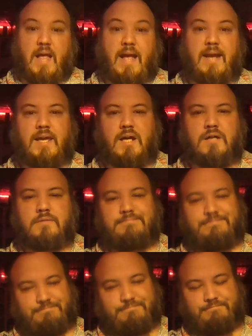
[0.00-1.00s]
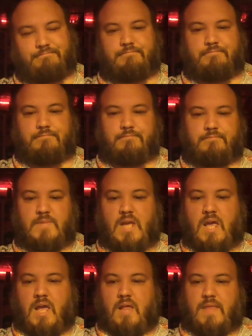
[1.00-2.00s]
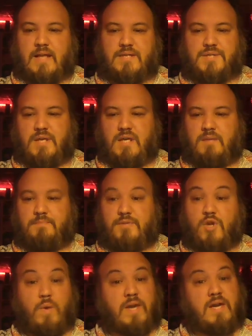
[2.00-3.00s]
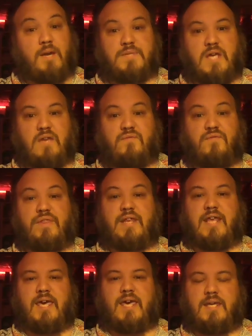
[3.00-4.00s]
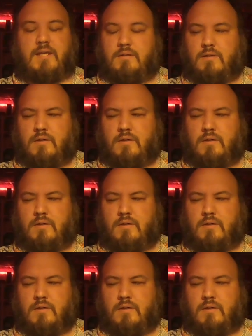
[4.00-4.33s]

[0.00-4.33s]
Anyhow, that's the quick update for the day,